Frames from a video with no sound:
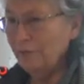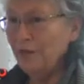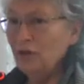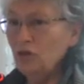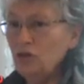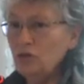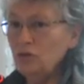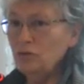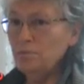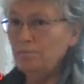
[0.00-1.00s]
They could
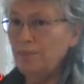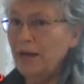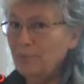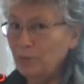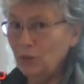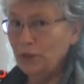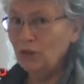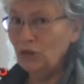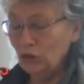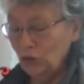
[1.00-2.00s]
use paper
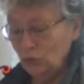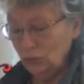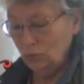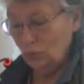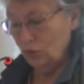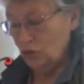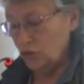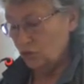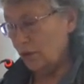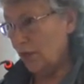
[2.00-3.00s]
and glue or
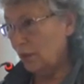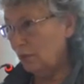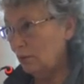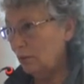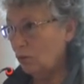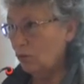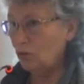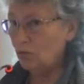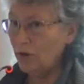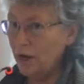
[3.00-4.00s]
string or
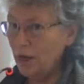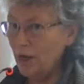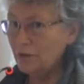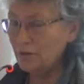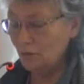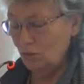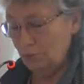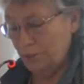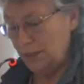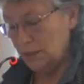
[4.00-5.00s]
crayons or
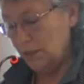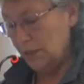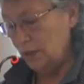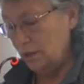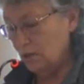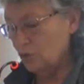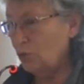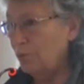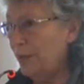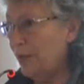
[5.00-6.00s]
pastels
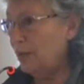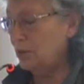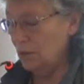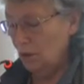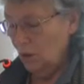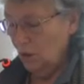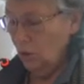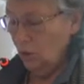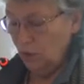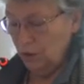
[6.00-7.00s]
or paint
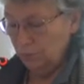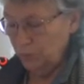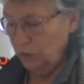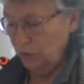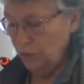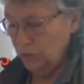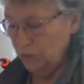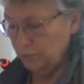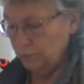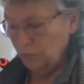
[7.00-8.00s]
or
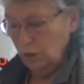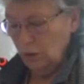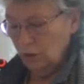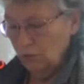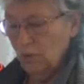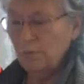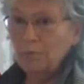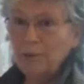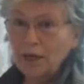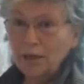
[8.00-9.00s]
computers, rubber
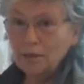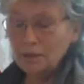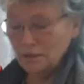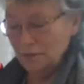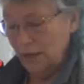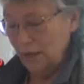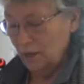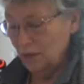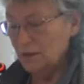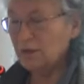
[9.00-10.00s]
bands,
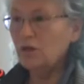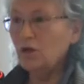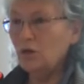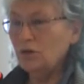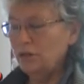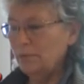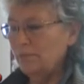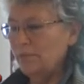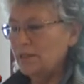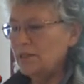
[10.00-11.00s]
nails,
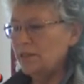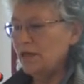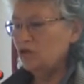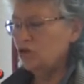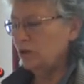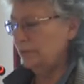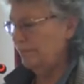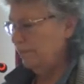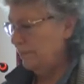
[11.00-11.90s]
linoleum, etc.